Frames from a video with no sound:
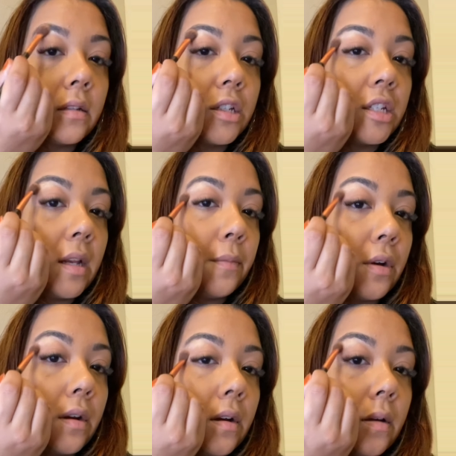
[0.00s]

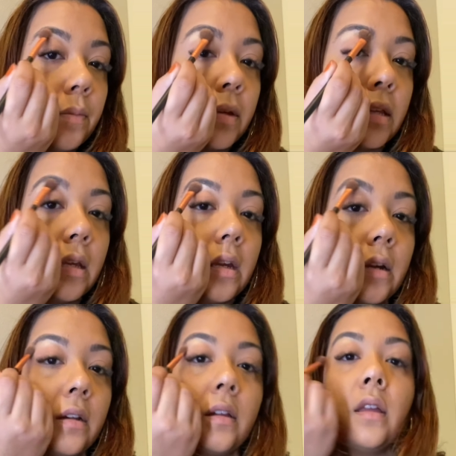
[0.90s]
shimmer up
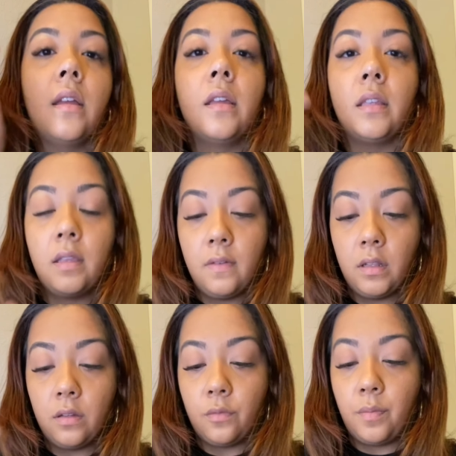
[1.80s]
here. Give it a
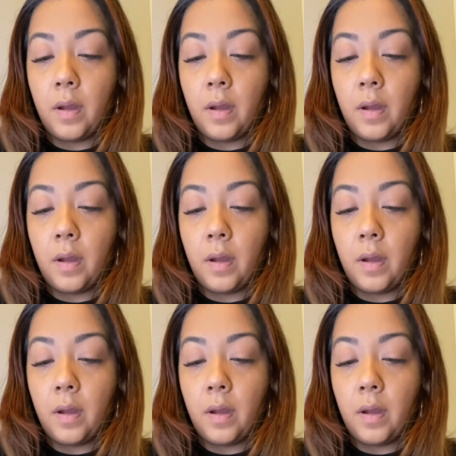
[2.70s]
little